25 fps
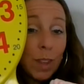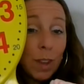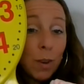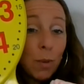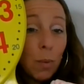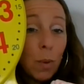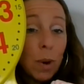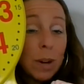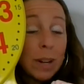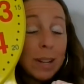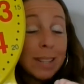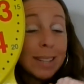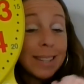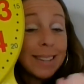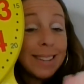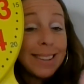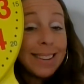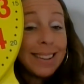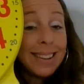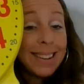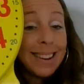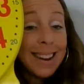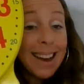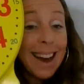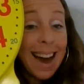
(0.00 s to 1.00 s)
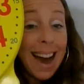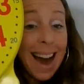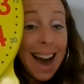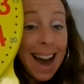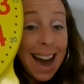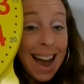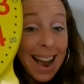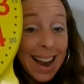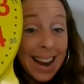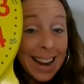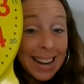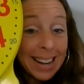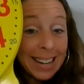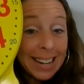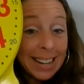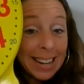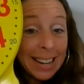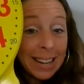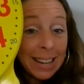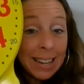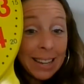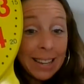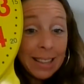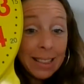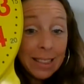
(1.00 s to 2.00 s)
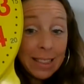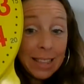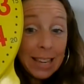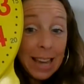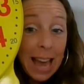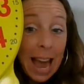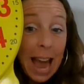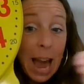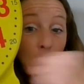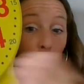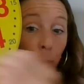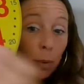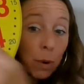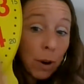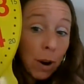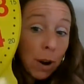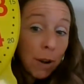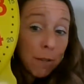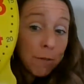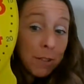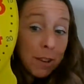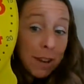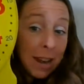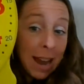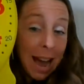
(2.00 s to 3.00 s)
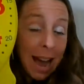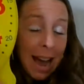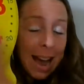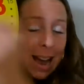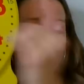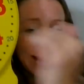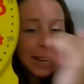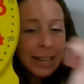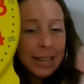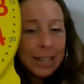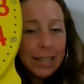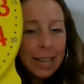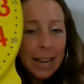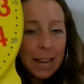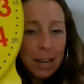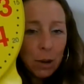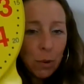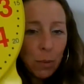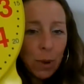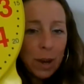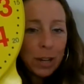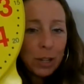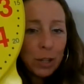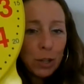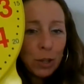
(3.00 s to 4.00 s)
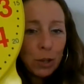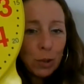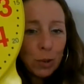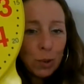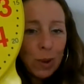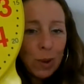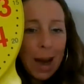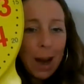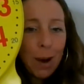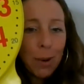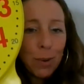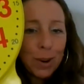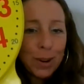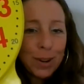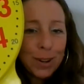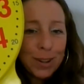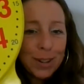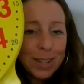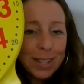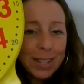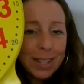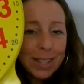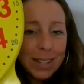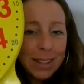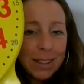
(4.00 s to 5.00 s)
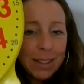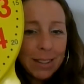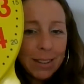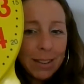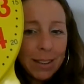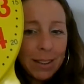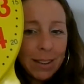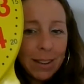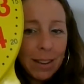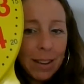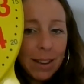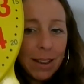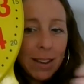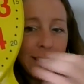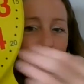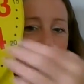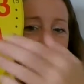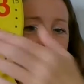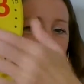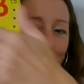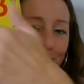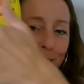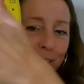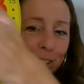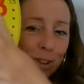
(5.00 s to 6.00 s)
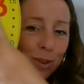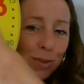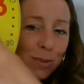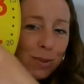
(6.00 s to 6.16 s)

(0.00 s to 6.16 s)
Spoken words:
What is 9, the hour of 9, take away 2 hours? So